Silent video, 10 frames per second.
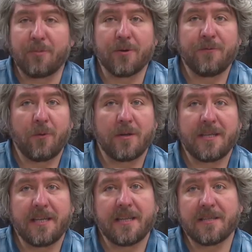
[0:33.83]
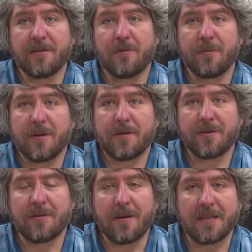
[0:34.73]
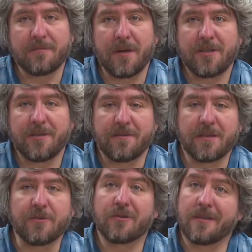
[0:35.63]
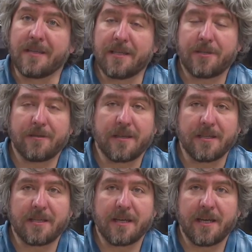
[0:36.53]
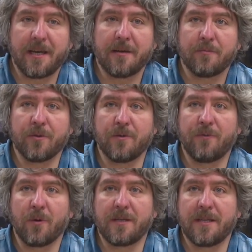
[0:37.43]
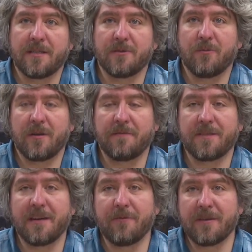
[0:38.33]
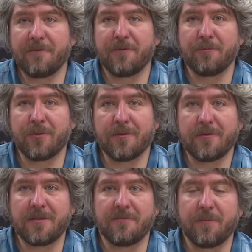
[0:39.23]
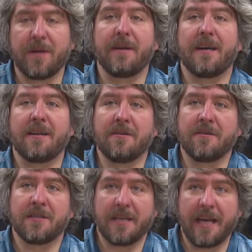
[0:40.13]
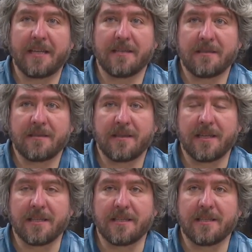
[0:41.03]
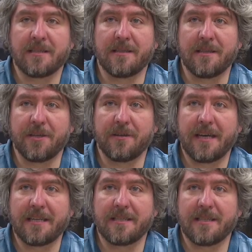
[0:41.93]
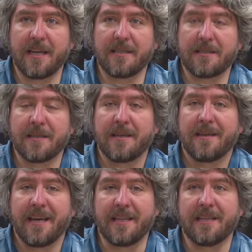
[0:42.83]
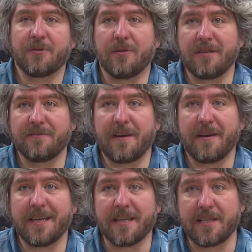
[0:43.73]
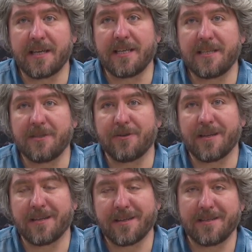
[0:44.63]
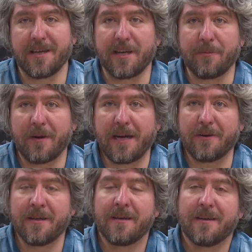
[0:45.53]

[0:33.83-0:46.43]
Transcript: Brood 14 that's going to emerge across much of central and eastern Kentucky. Brood 14 is one of several different broods of periodical cicadas that exist in the United States, and this one is very Kentucky centric. It's Kentucky proud.